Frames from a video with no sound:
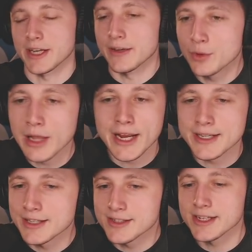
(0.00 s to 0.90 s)
If you like
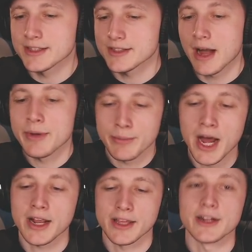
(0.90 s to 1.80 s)
Disney and stuff, I mean, I'm
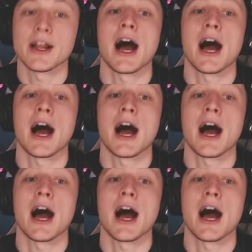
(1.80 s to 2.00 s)
not kidding.